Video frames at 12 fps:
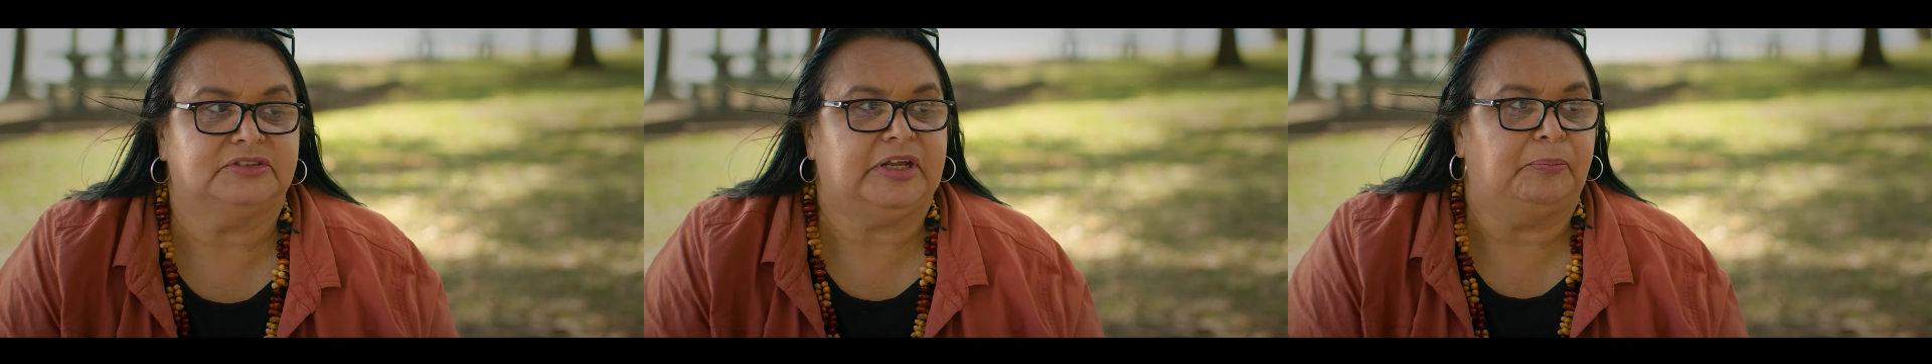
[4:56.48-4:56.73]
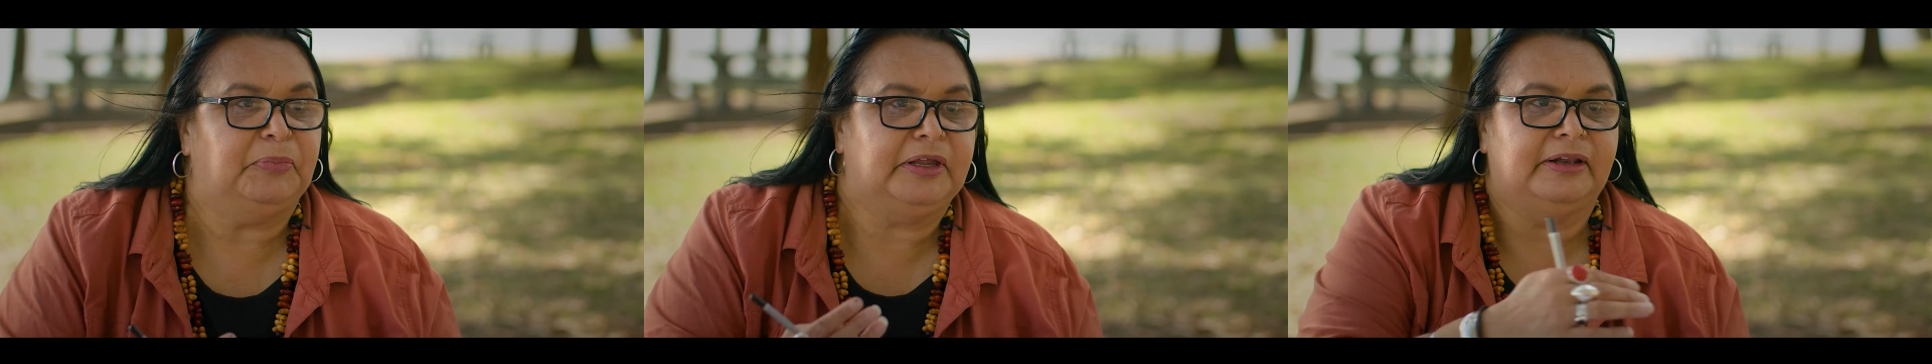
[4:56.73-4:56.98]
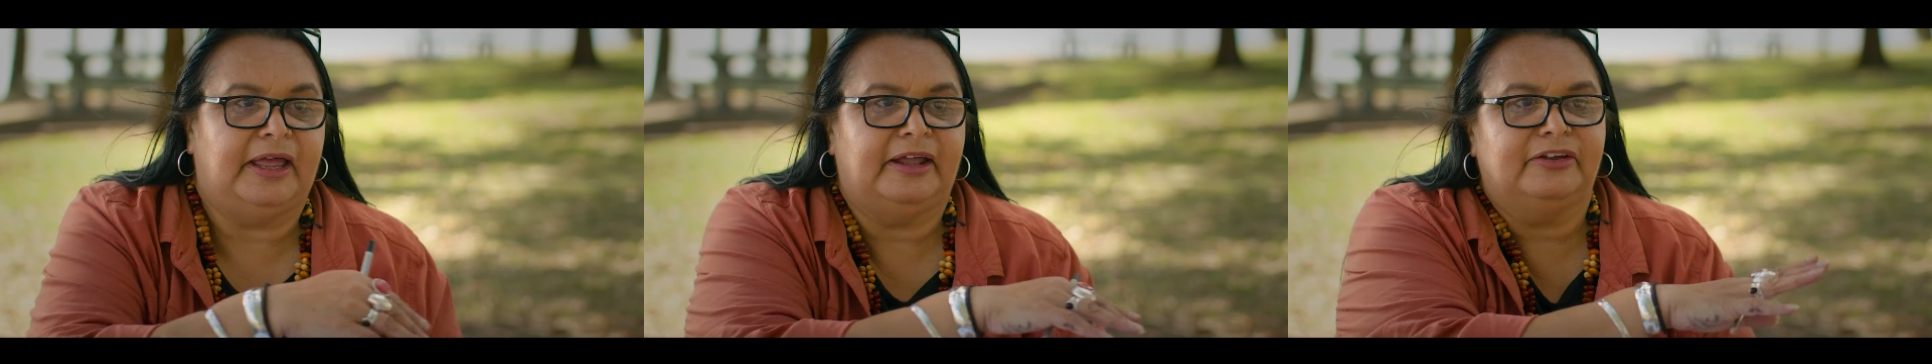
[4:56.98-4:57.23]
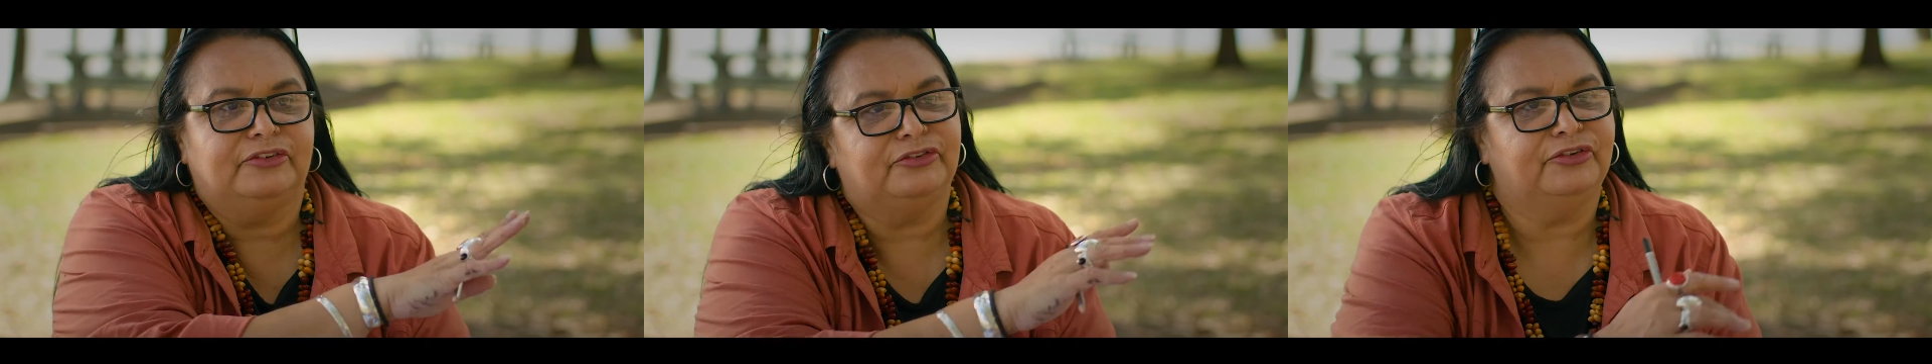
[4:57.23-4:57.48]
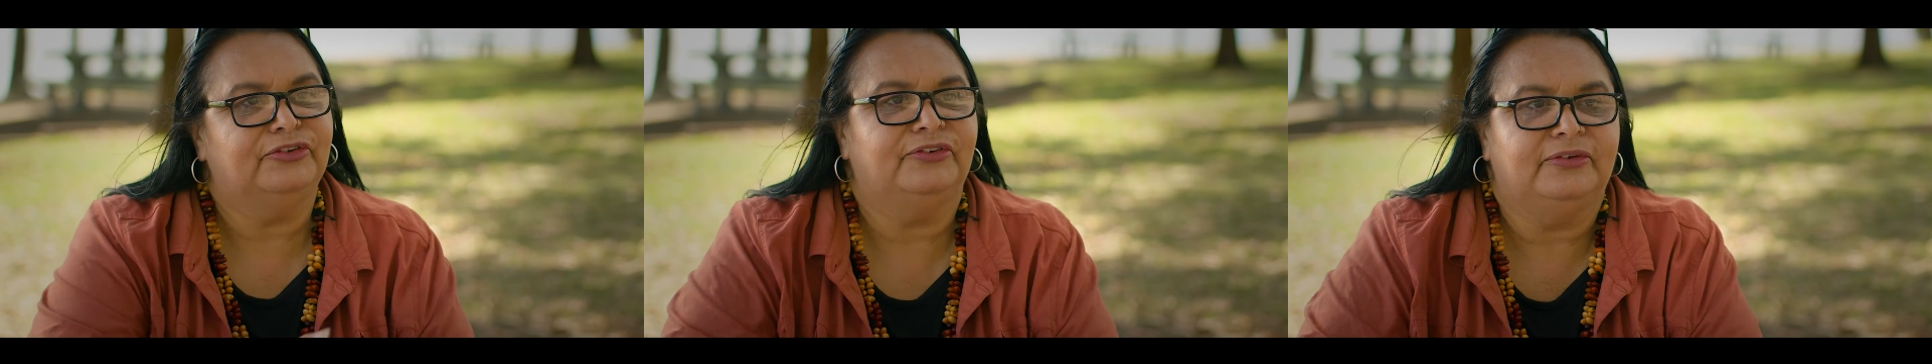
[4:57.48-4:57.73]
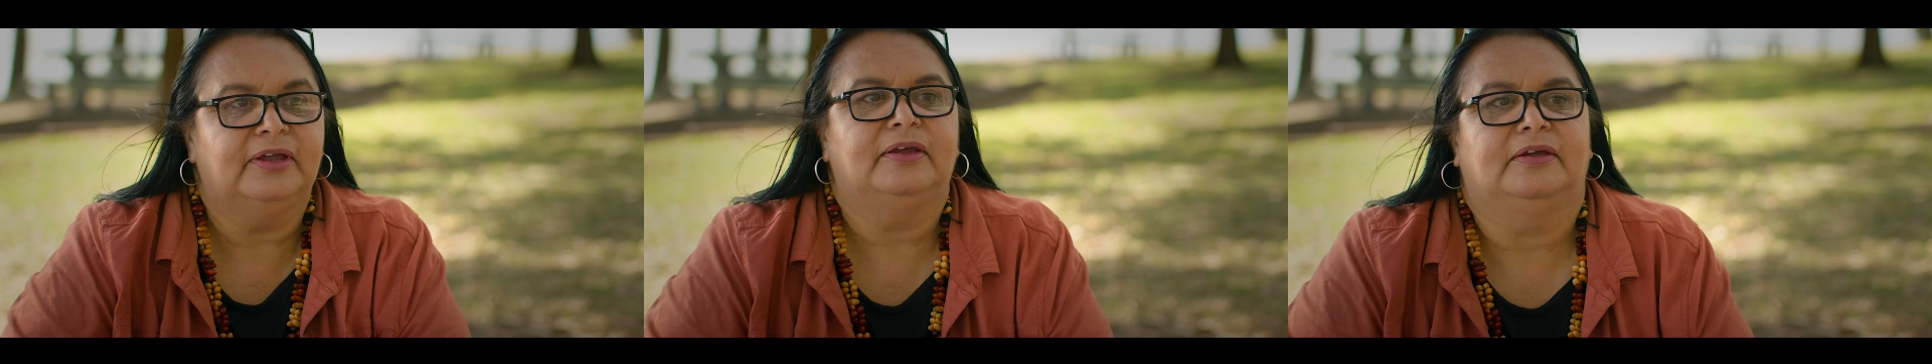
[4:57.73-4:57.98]
stepping ladder
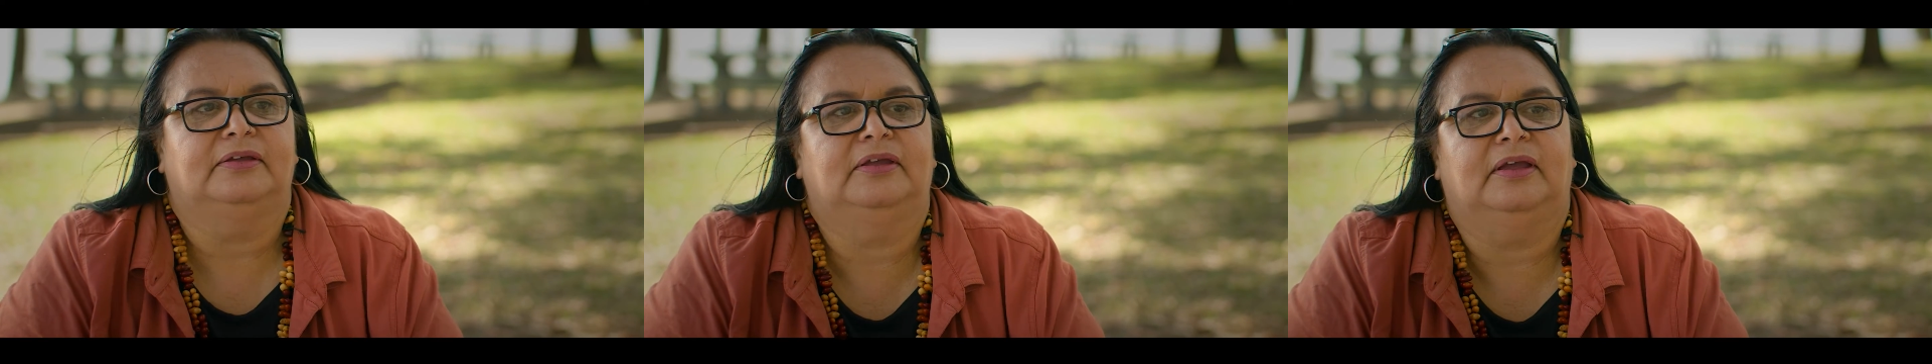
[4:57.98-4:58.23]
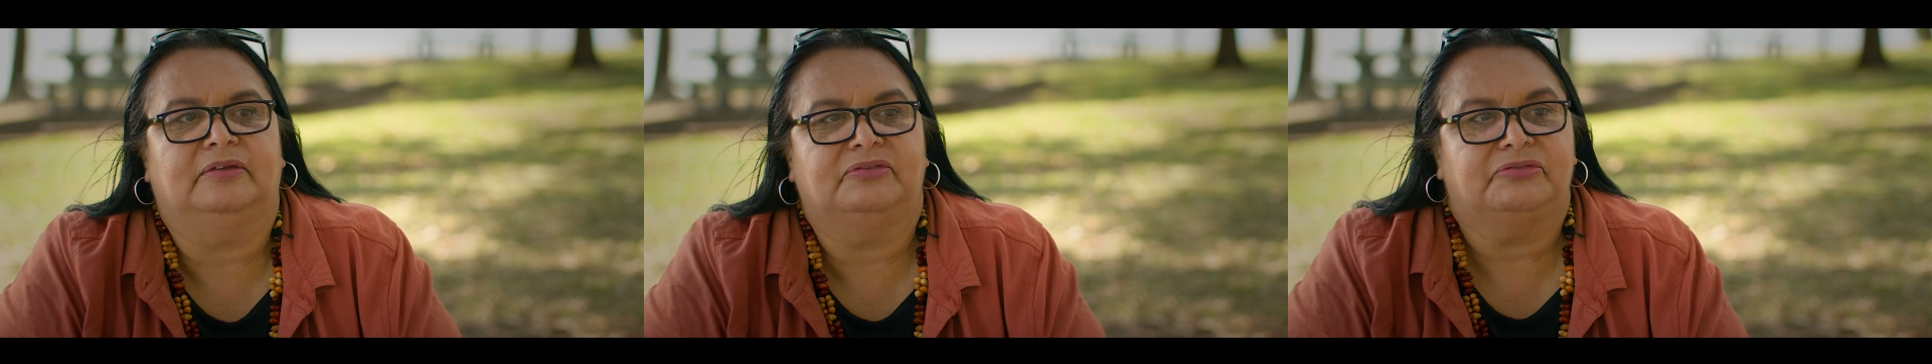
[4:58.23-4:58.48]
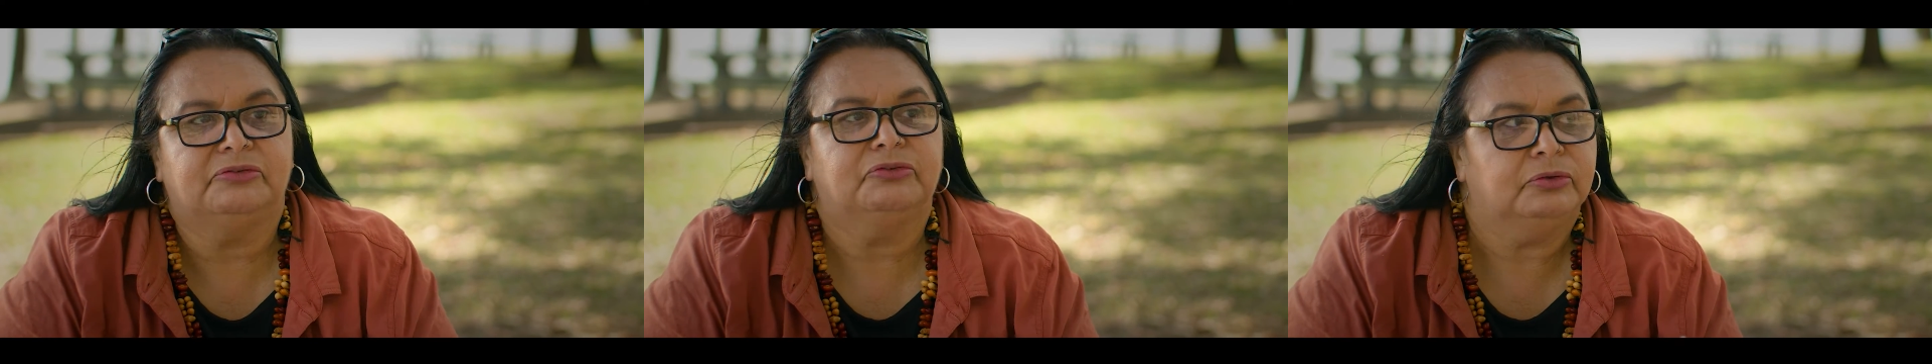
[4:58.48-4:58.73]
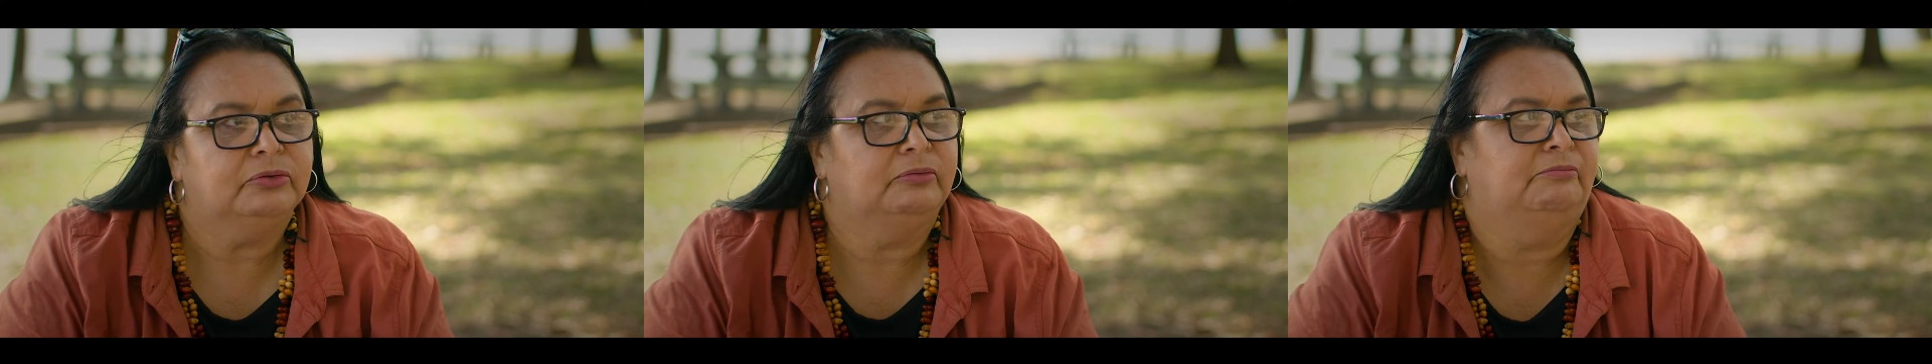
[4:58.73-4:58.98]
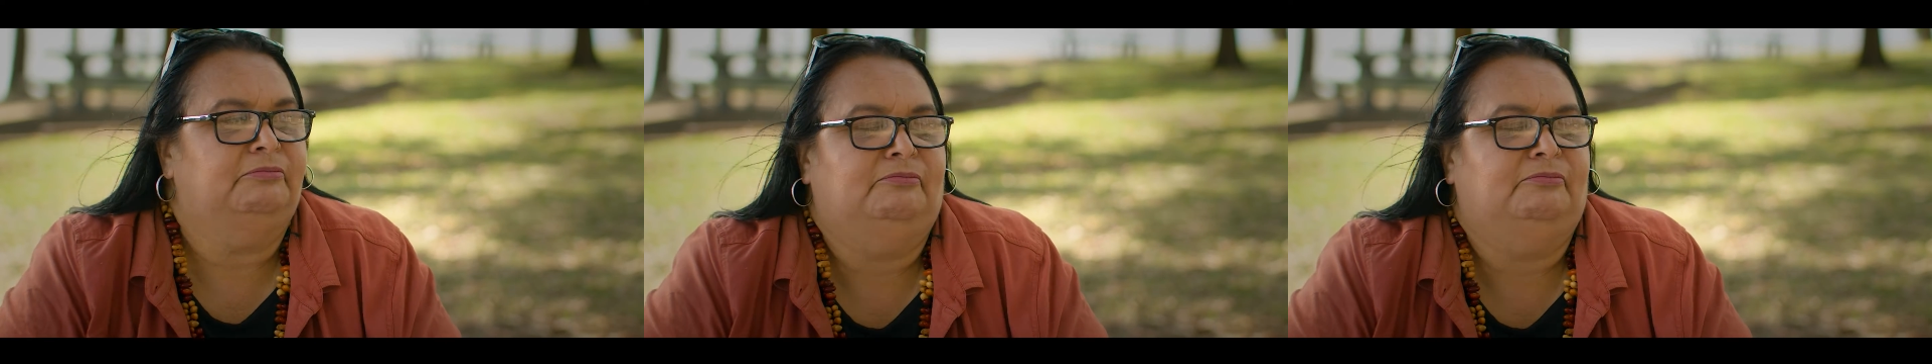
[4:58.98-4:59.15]
to